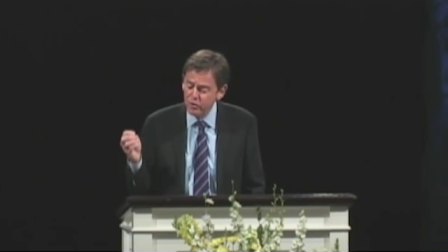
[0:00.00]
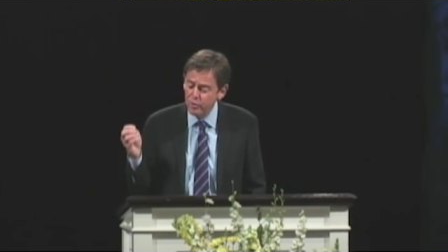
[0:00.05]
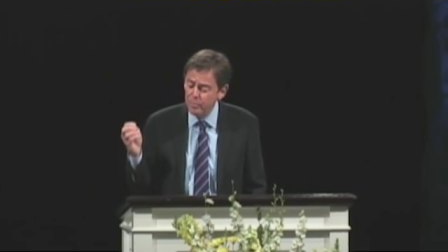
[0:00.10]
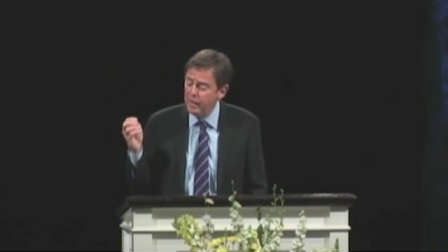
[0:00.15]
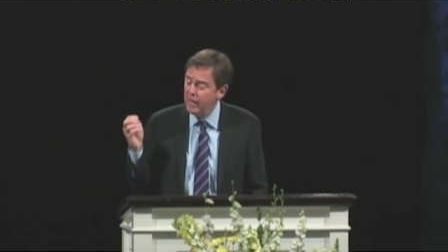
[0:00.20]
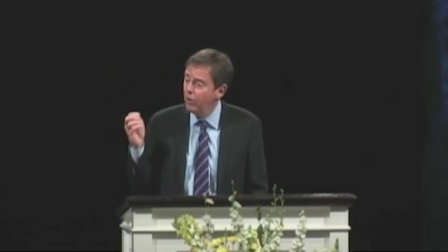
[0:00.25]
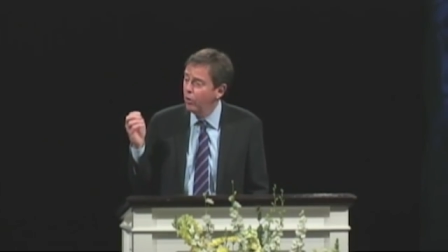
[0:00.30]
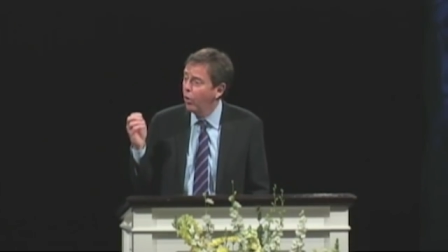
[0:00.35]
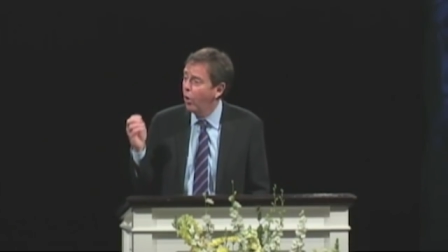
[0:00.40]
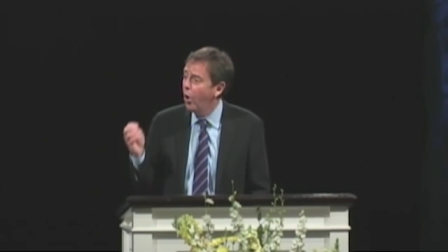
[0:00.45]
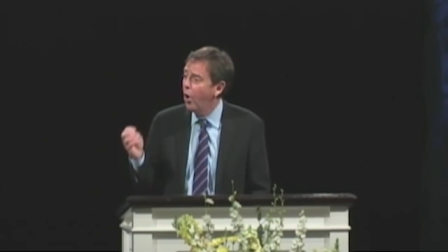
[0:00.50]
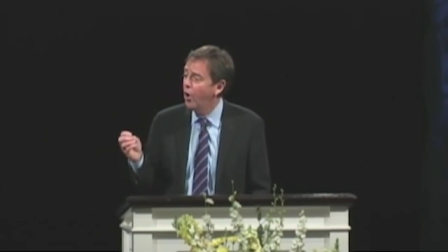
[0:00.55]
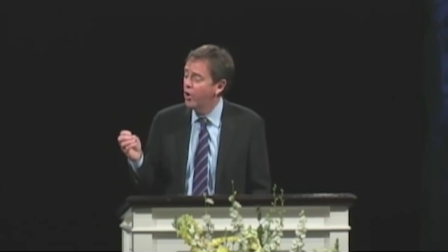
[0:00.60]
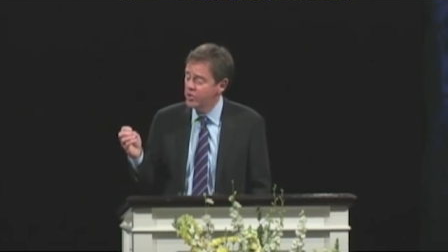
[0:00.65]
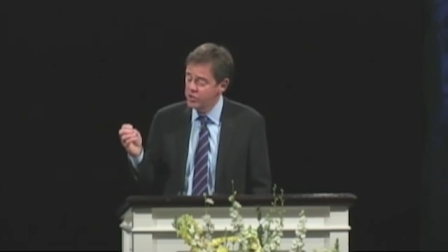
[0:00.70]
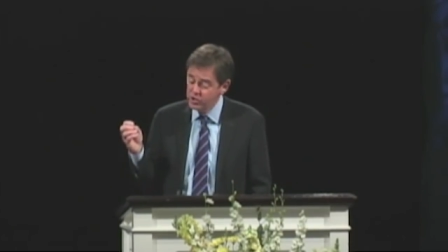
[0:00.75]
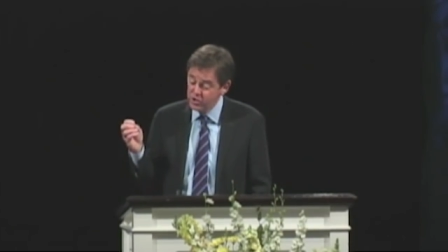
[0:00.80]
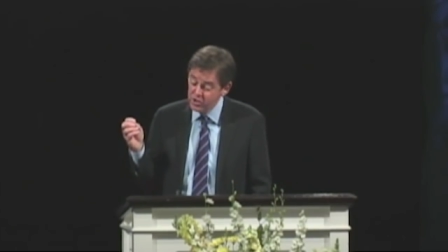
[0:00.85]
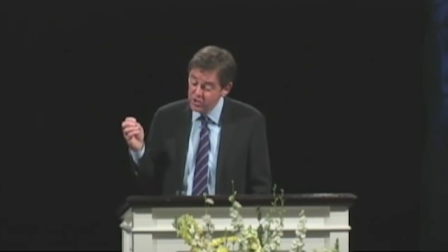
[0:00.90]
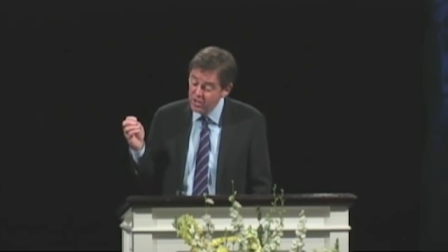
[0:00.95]
to be
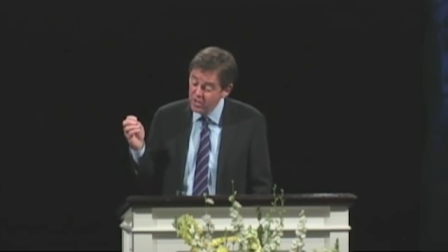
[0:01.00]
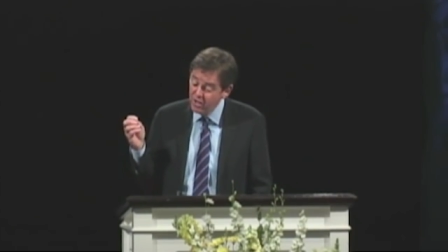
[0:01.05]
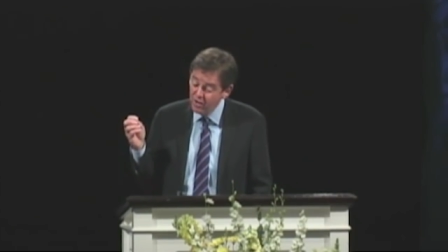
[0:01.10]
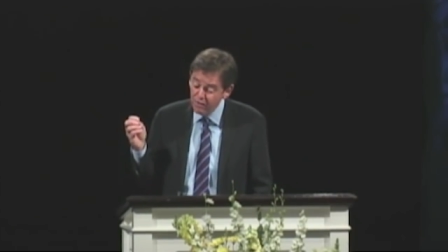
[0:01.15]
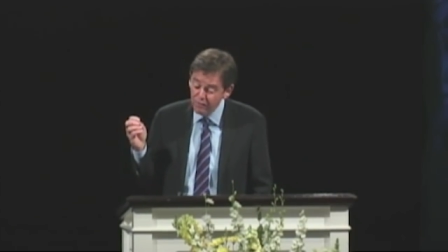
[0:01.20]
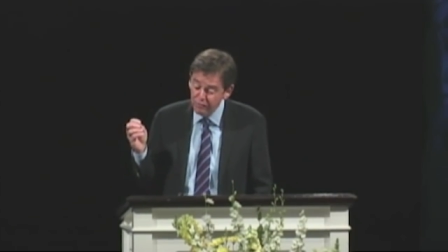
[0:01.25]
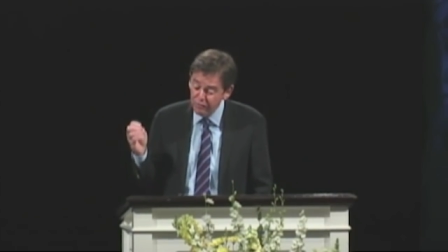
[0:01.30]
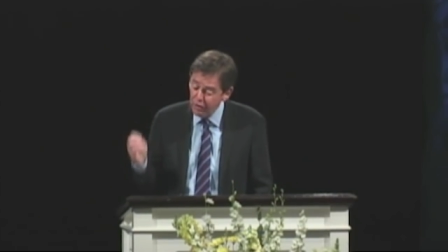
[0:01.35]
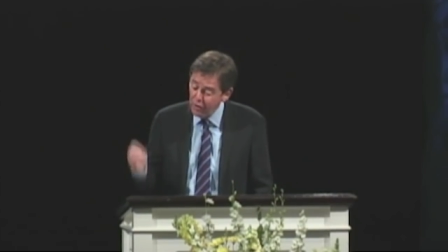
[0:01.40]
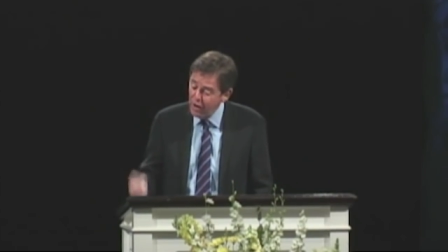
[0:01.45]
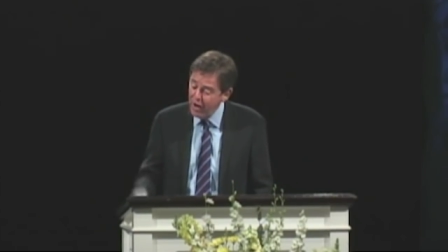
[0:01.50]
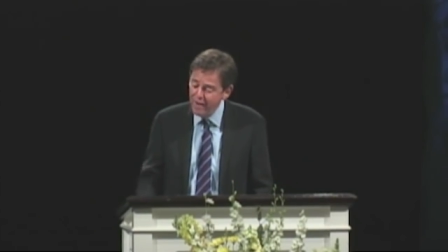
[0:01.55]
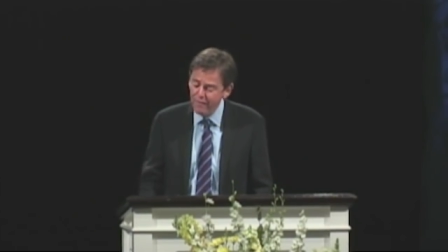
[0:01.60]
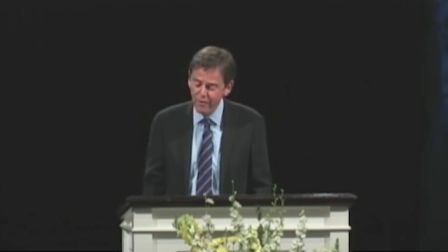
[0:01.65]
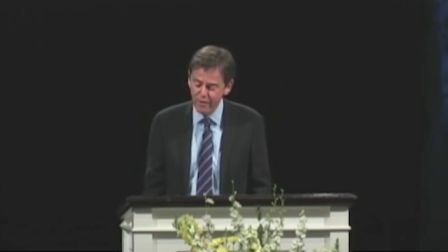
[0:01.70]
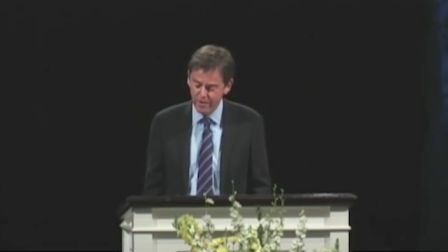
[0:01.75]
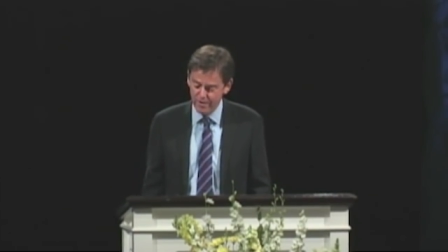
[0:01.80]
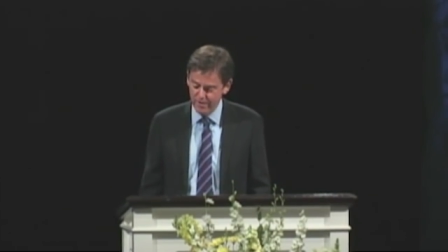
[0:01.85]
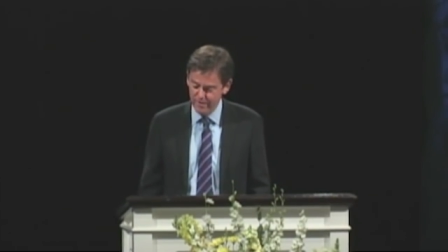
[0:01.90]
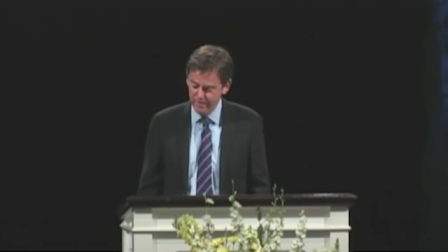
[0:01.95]
lost
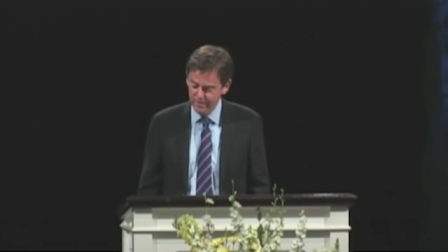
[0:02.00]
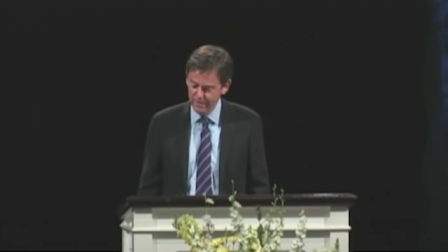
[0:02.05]
forever.